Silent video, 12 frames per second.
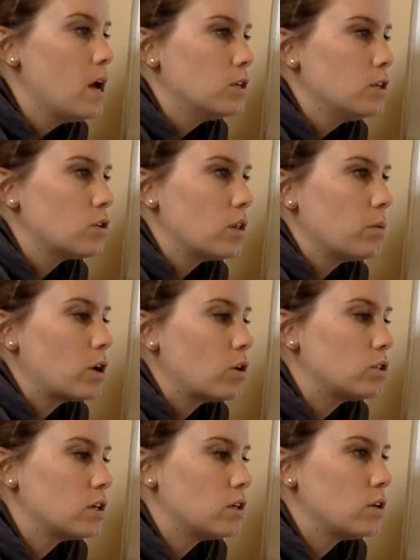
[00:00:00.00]
So then we go
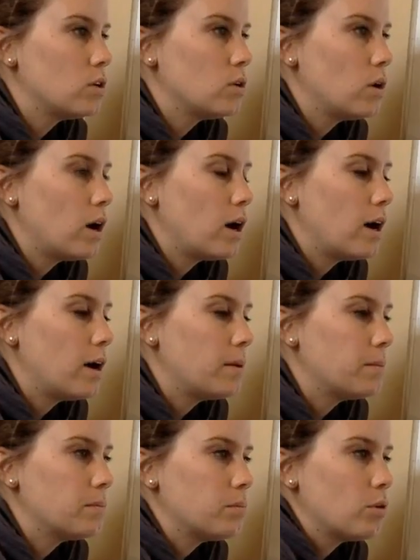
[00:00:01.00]
to
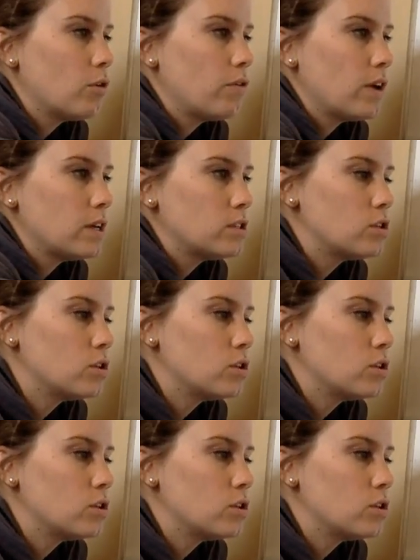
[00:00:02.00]
prophase